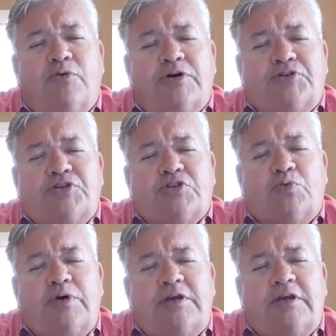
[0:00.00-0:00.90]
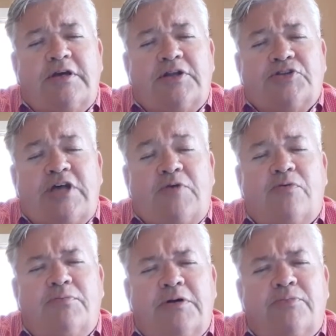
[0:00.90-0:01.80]
ones this weekend as they
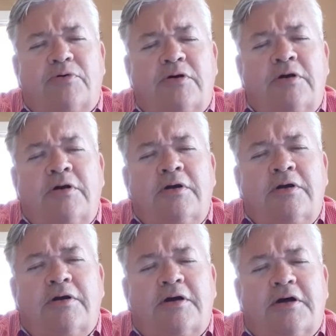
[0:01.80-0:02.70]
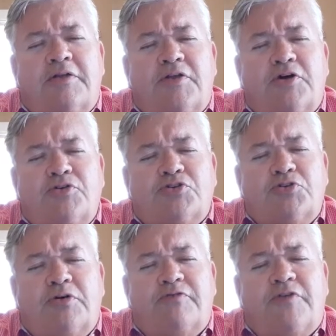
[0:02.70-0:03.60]
remember uh, those
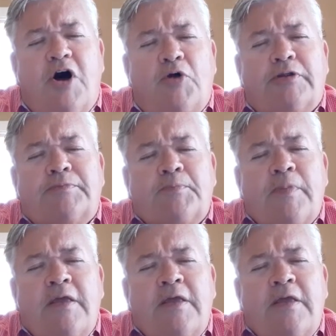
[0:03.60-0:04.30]
who have fallen.